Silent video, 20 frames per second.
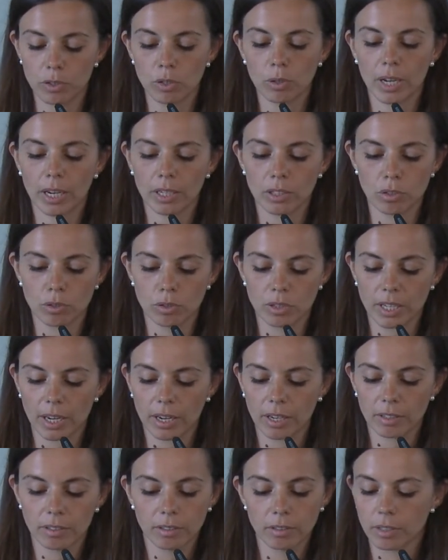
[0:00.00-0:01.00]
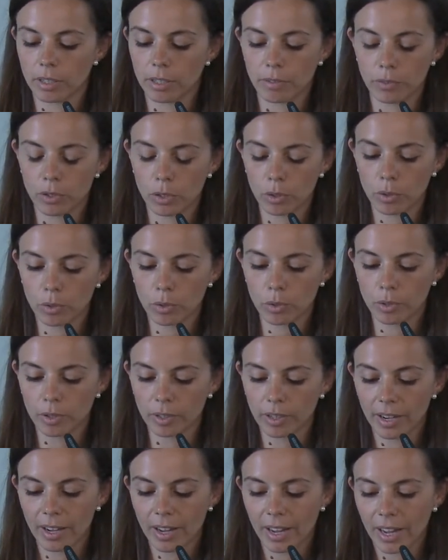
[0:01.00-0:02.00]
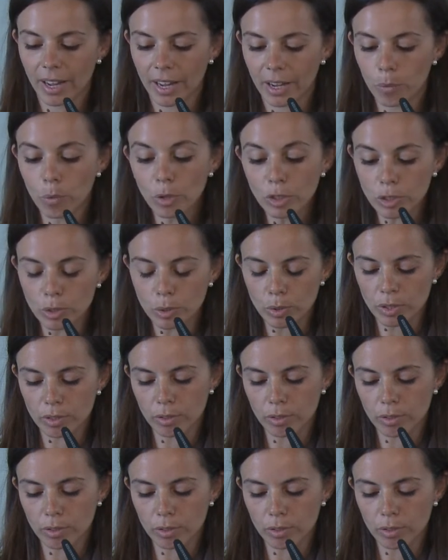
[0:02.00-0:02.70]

like to say, if you want